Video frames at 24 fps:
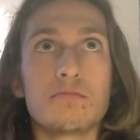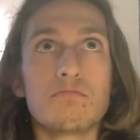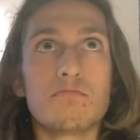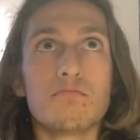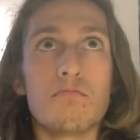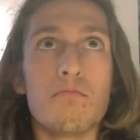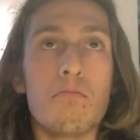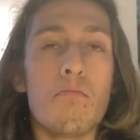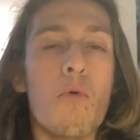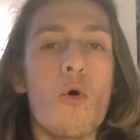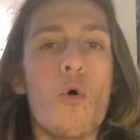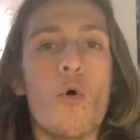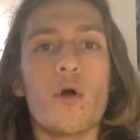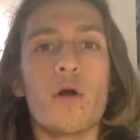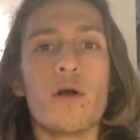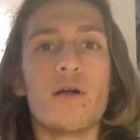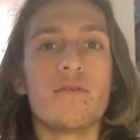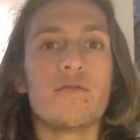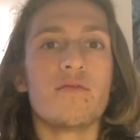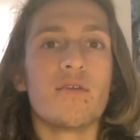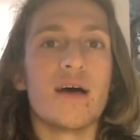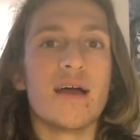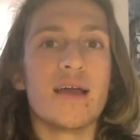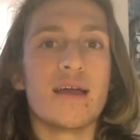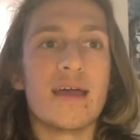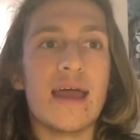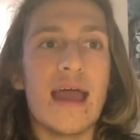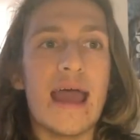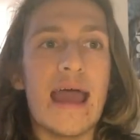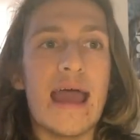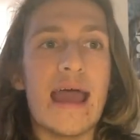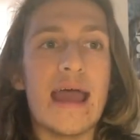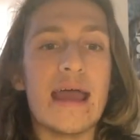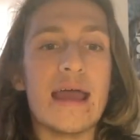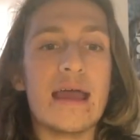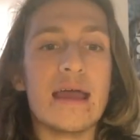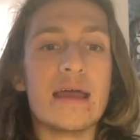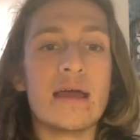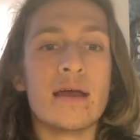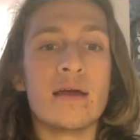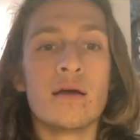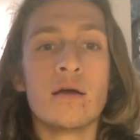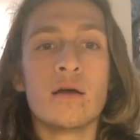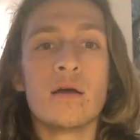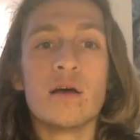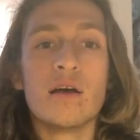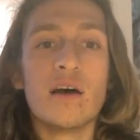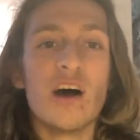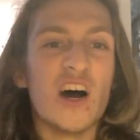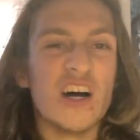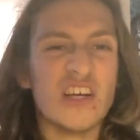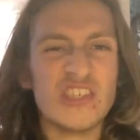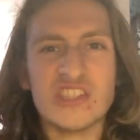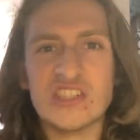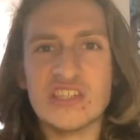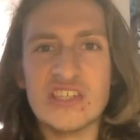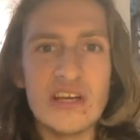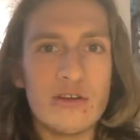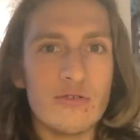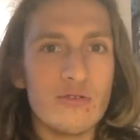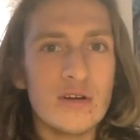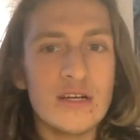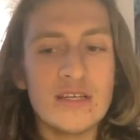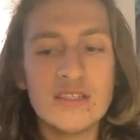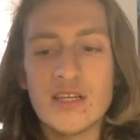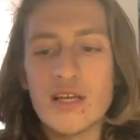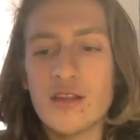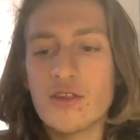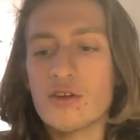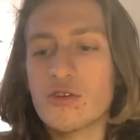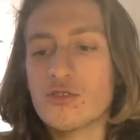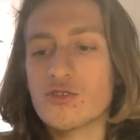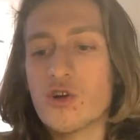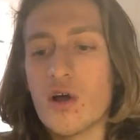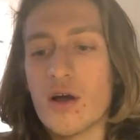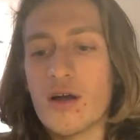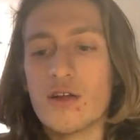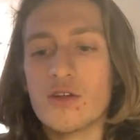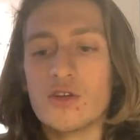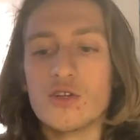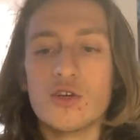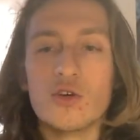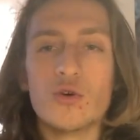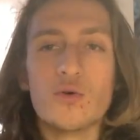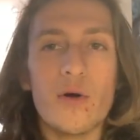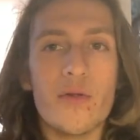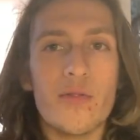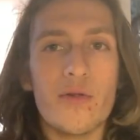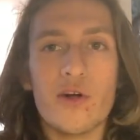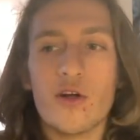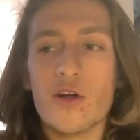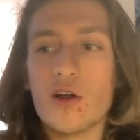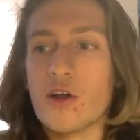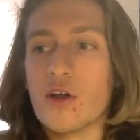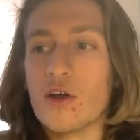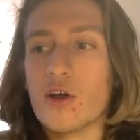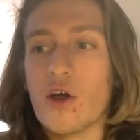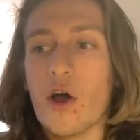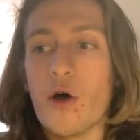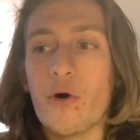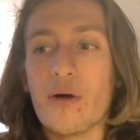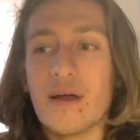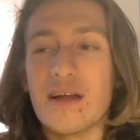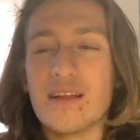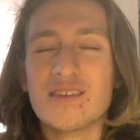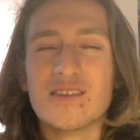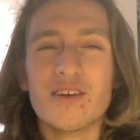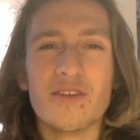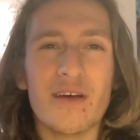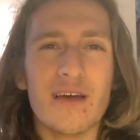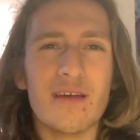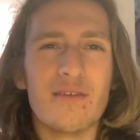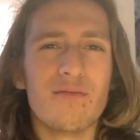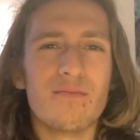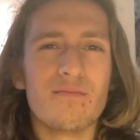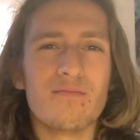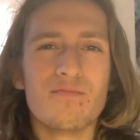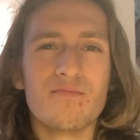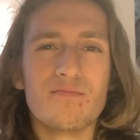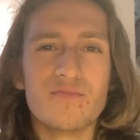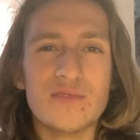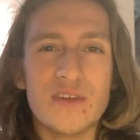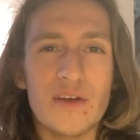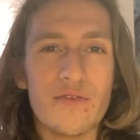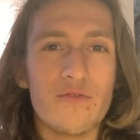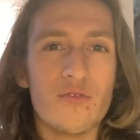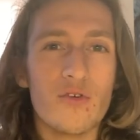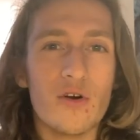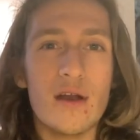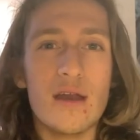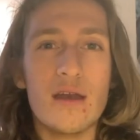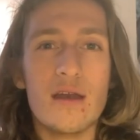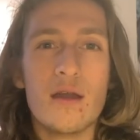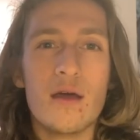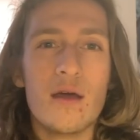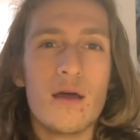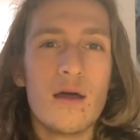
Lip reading: more of like a series that they're trying to do, and they're going to go into like different